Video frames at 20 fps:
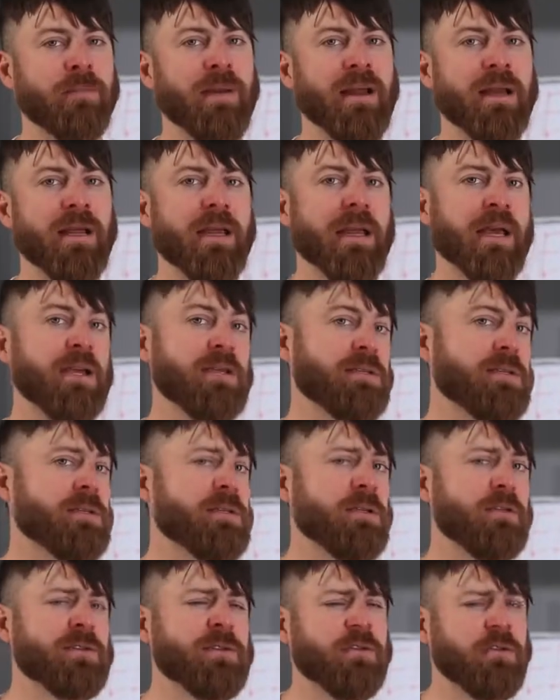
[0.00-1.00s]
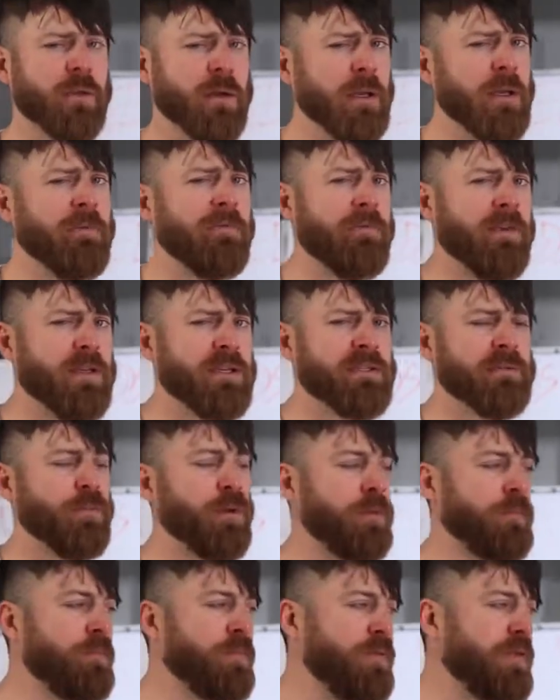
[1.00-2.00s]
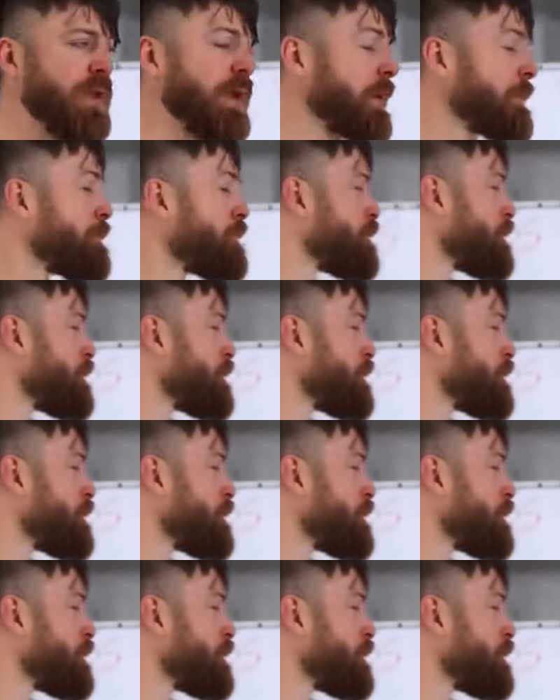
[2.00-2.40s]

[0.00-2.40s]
in many cases. So it's a really feasible thing.